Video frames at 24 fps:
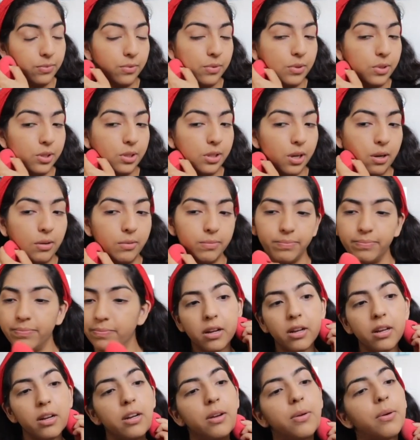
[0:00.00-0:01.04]
So
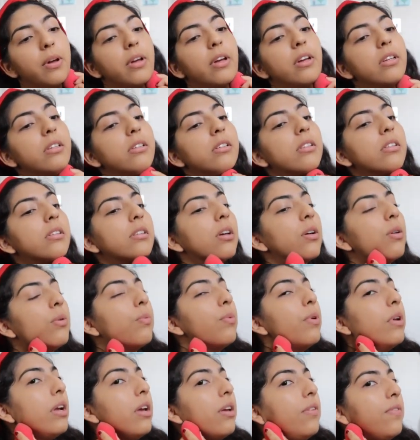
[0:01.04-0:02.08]
anyways,
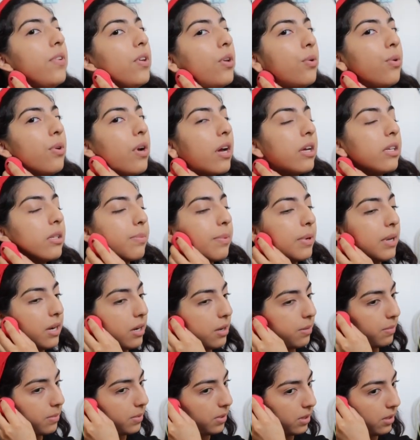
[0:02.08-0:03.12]
what have you guys been
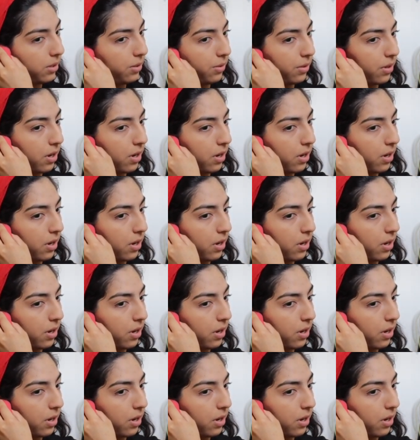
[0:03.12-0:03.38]
up to?